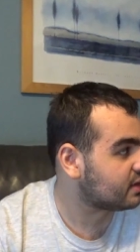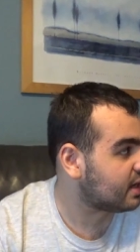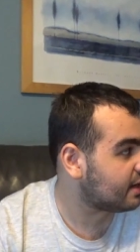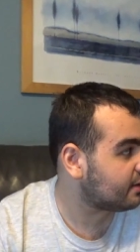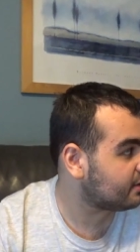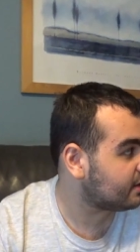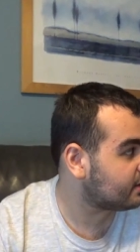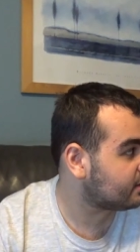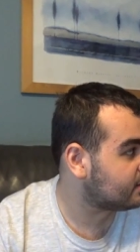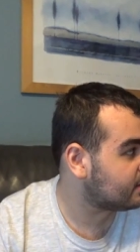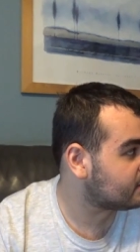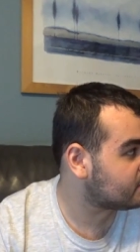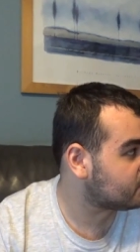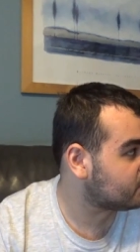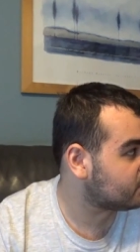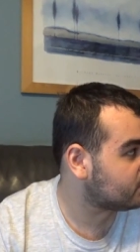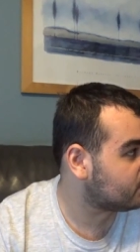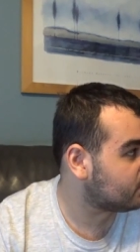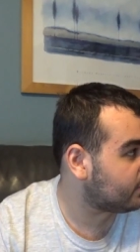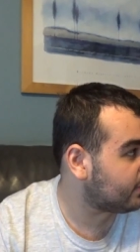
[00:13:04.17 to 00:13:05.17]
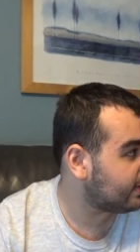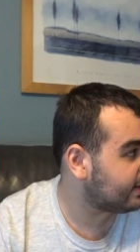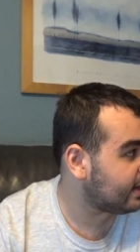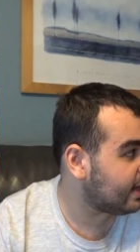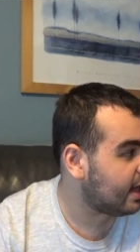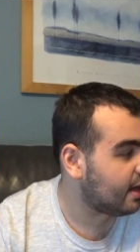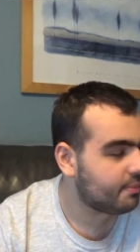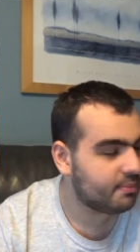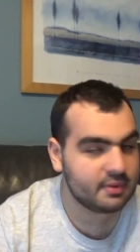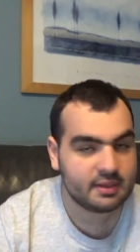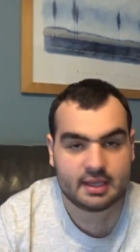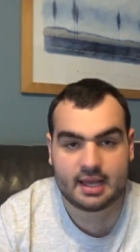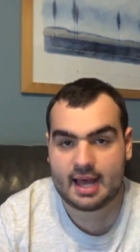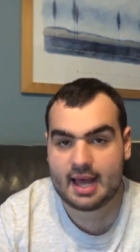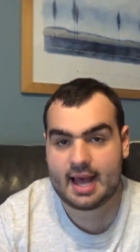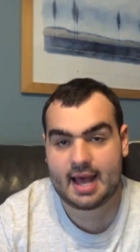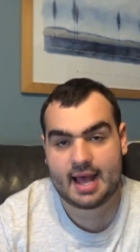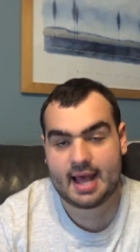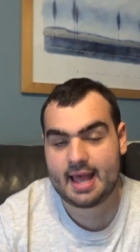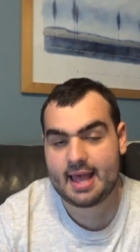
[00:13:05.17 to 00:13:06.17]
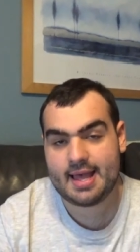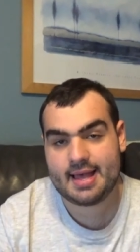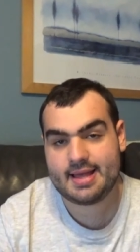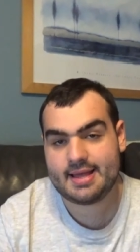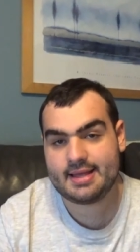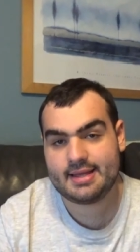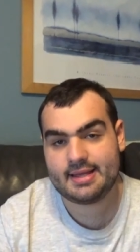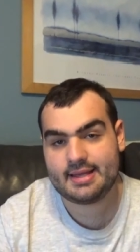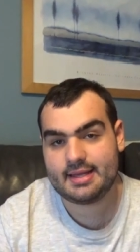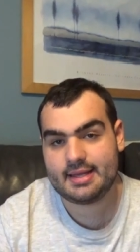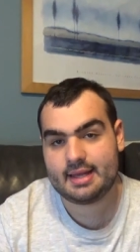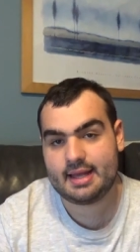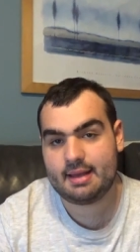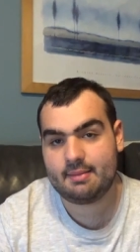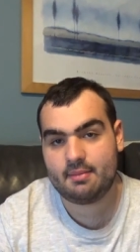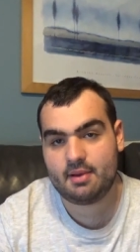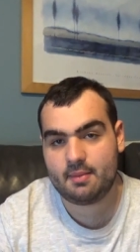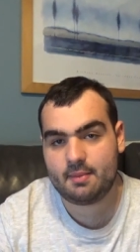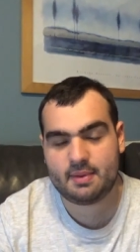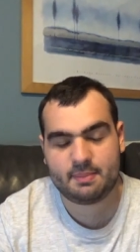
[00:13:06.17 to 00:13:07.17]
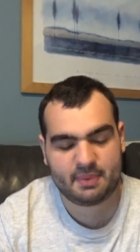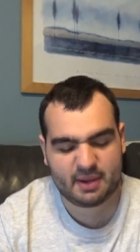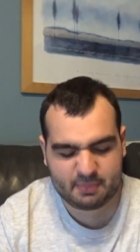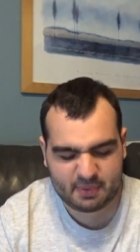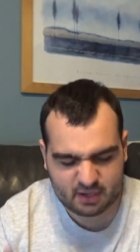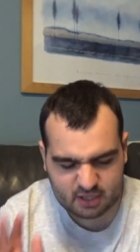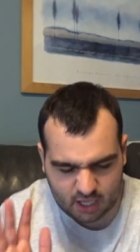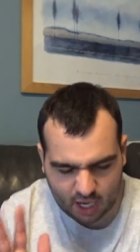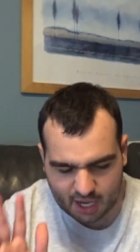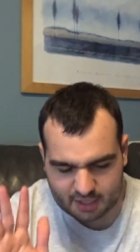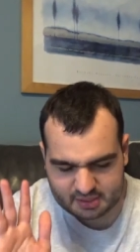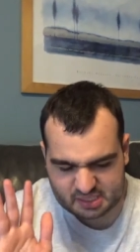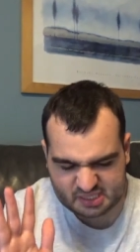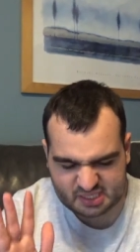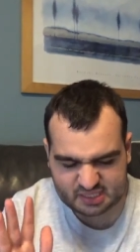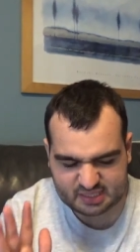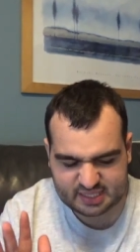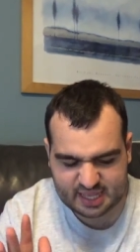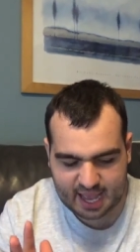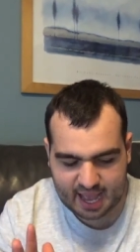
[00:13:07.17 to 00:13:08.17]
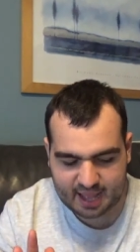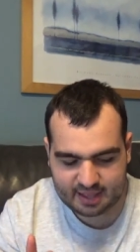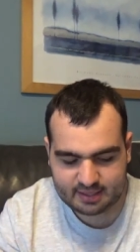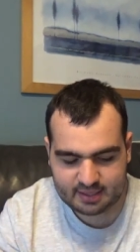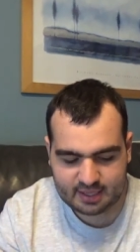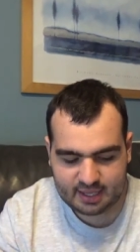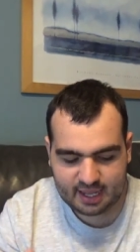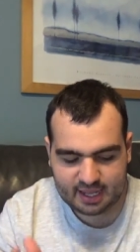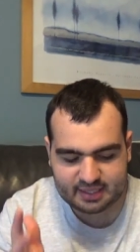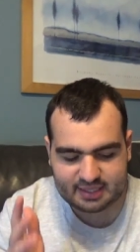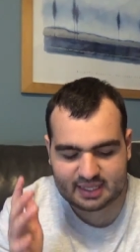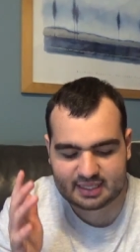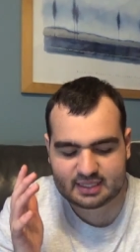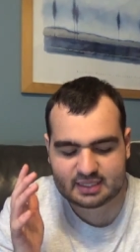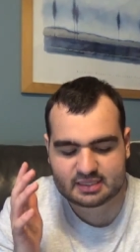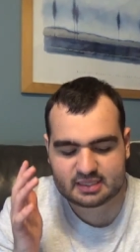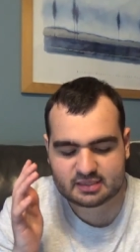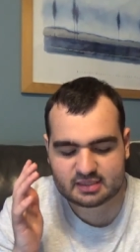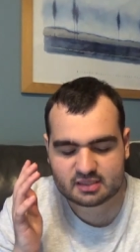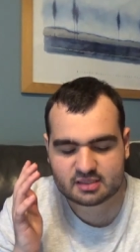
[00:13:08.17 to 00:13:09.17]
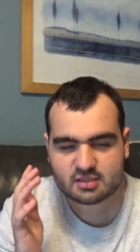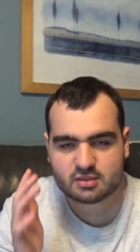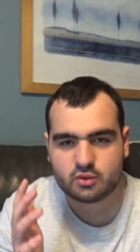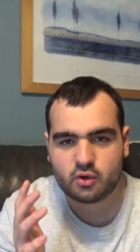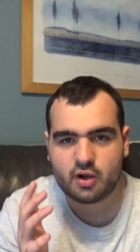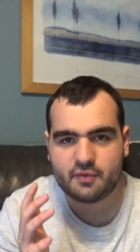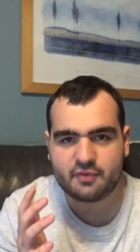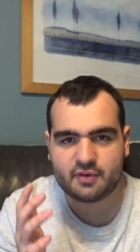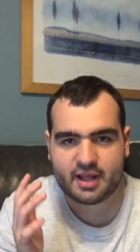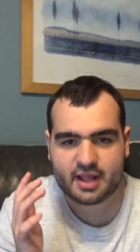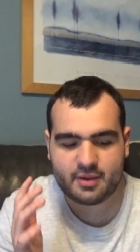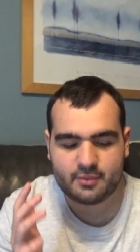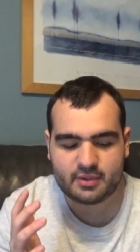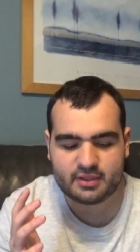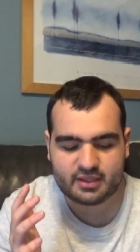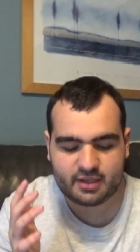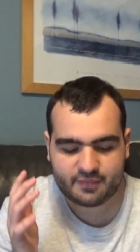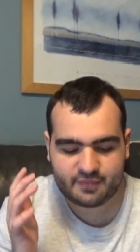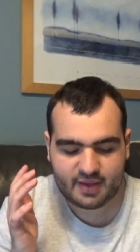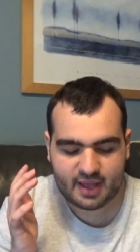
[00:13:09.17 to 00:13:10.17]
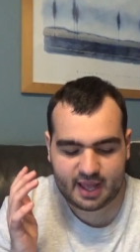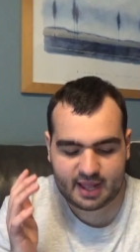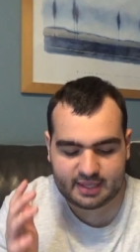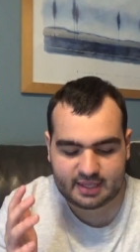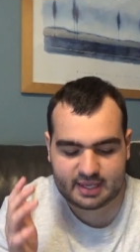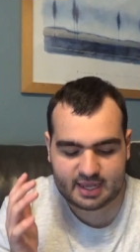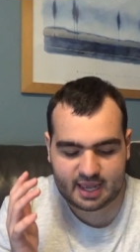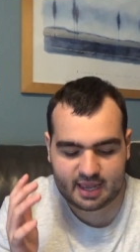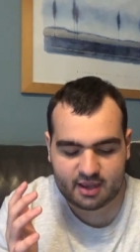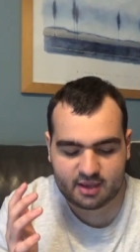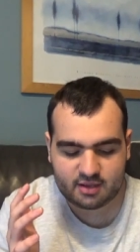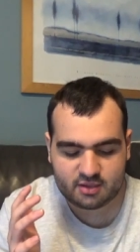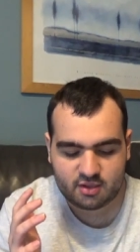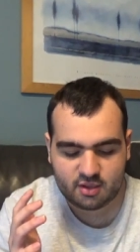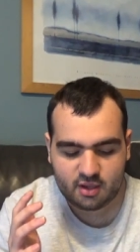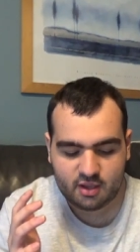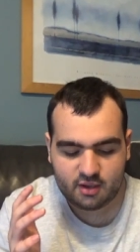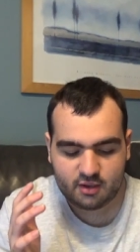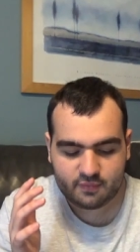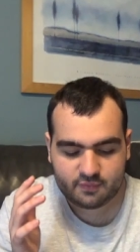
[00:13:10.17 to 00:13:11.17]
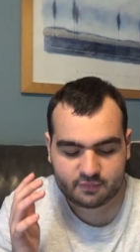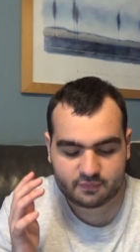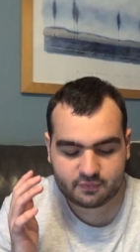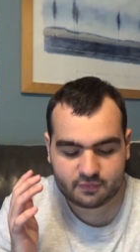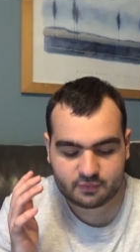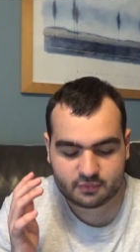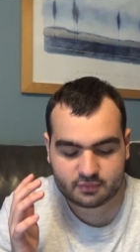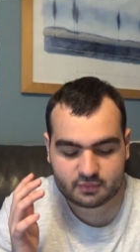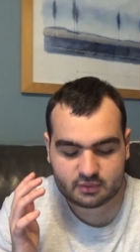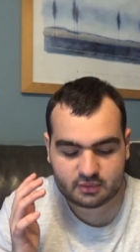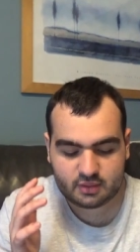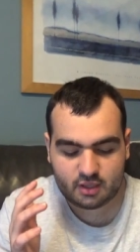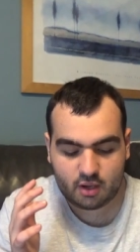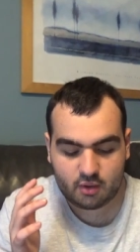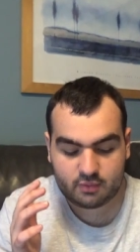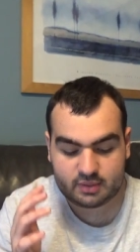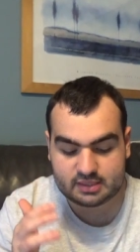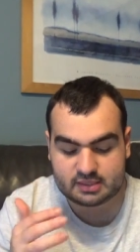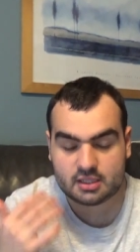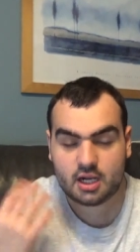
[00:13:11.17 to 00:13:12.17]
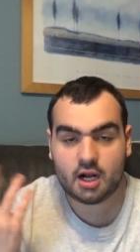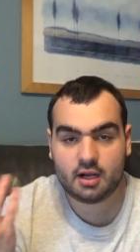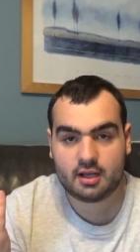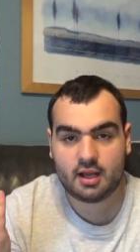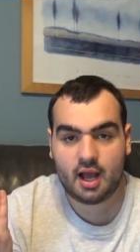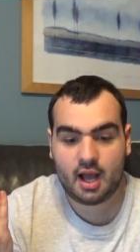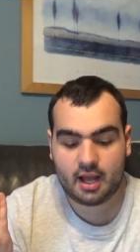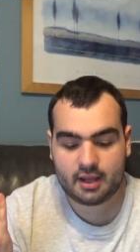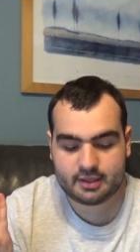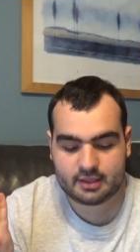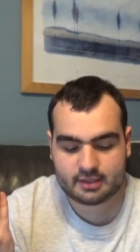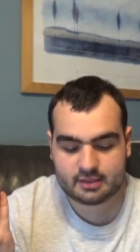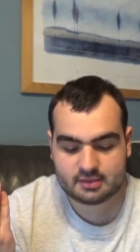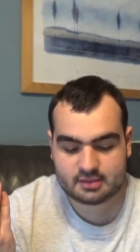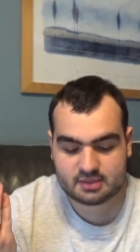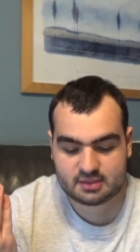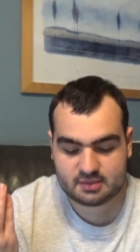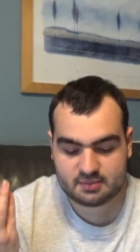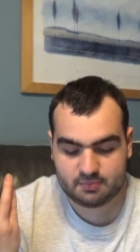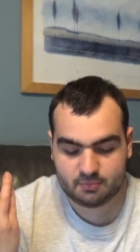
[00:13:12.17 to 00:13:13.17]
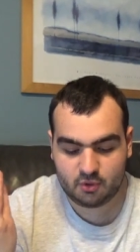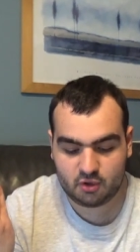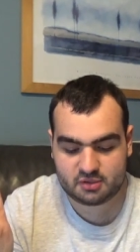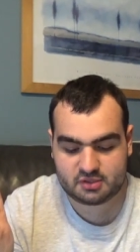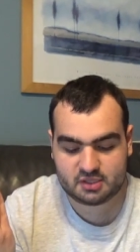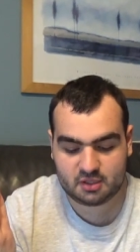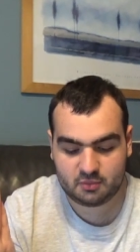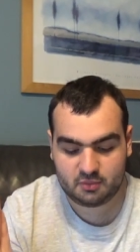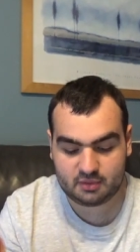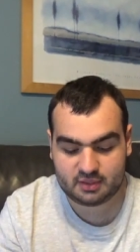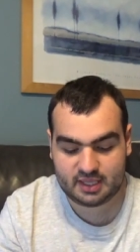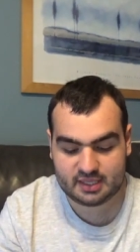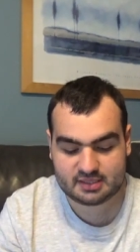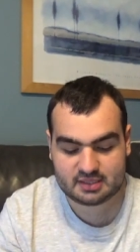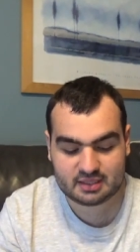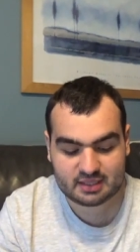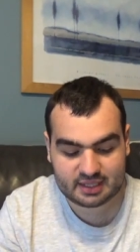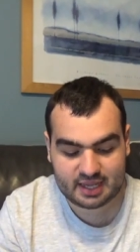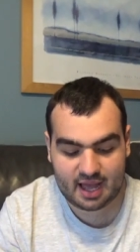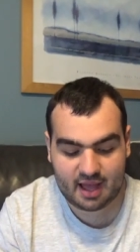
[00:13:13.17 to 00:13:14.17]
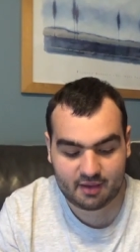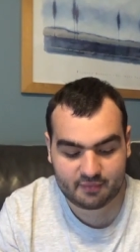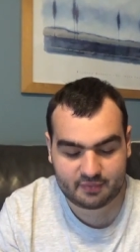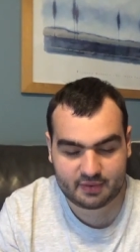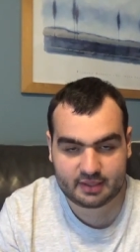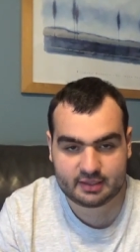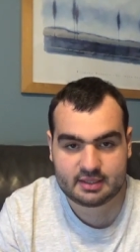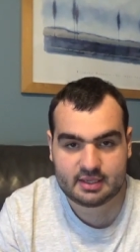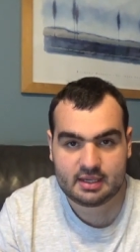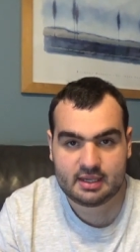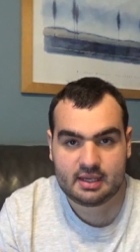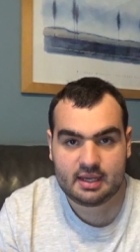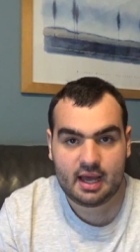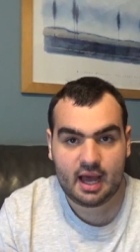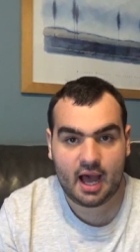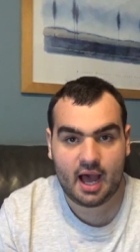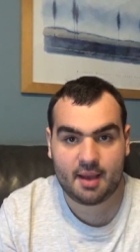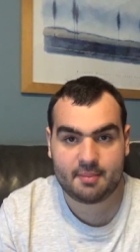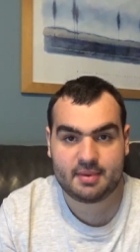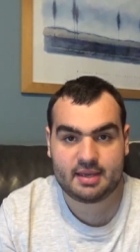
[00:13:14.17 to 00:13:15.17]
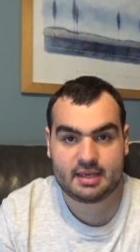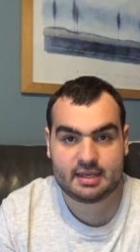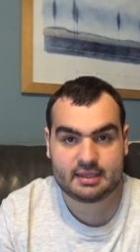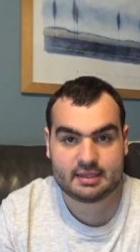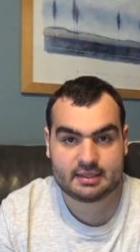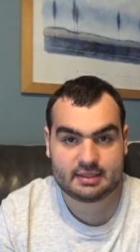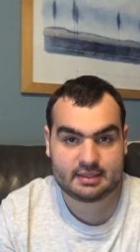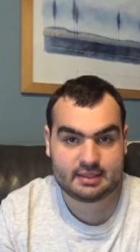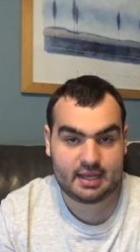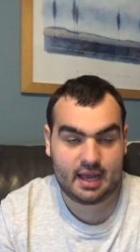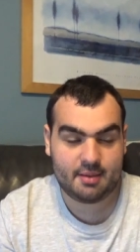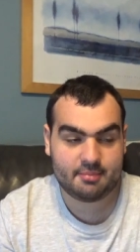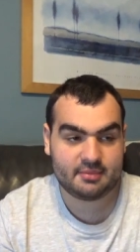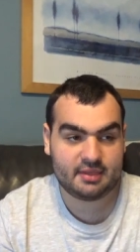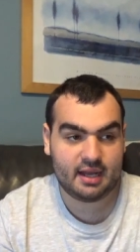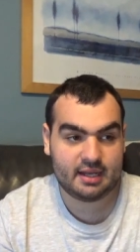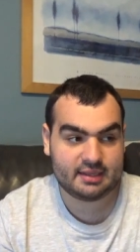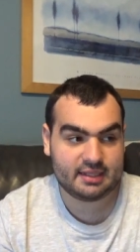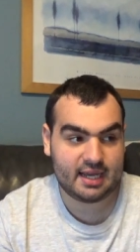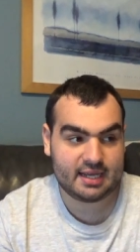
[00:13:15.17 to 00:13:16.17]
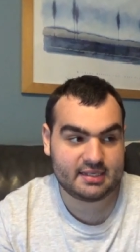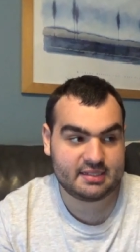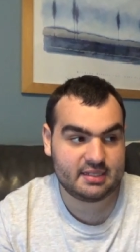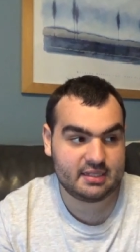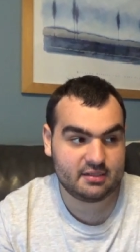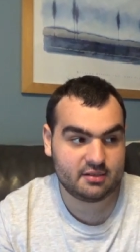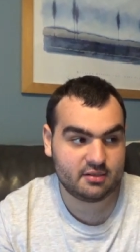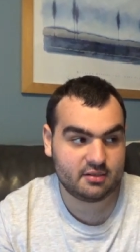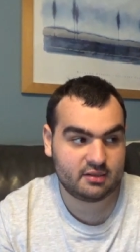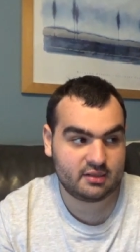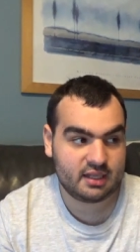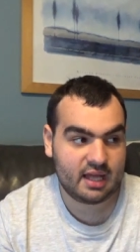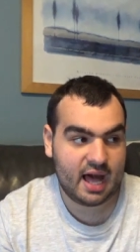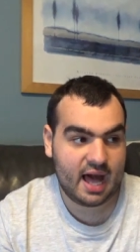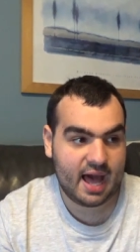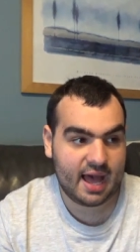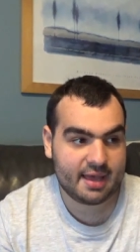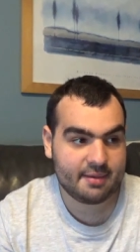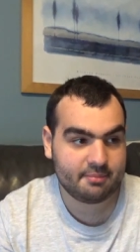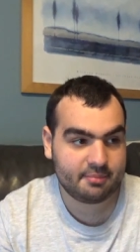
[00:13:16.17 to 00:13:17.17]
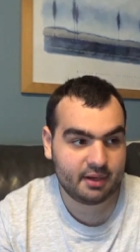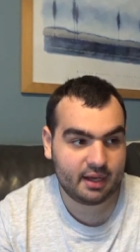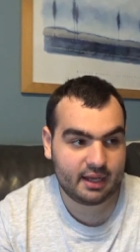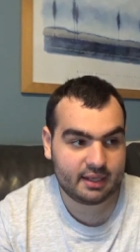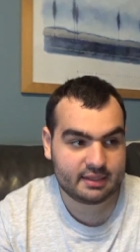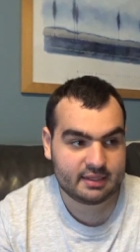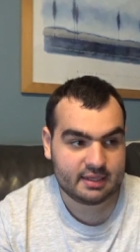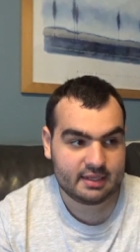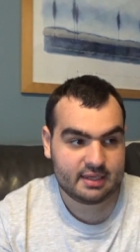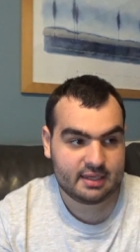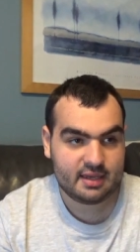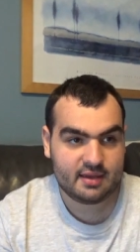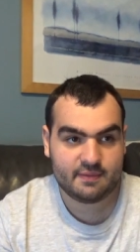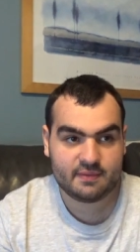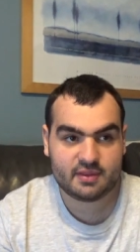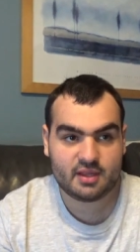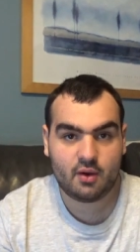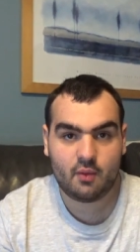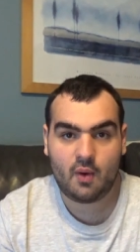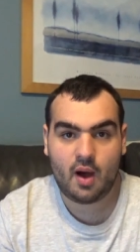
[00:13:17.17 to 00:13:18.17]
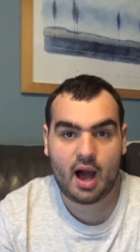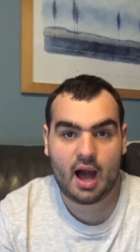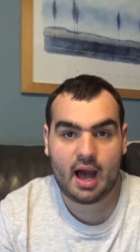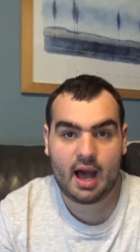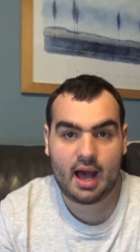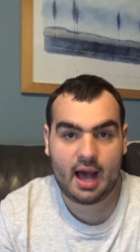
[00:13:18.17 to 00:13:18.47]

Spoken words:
like this when growing up? But regardless of that, I think this is a story for anyone of any age, though its target audience, more so will get something out of it. I mean, I'm a 19-year-old guy, but even though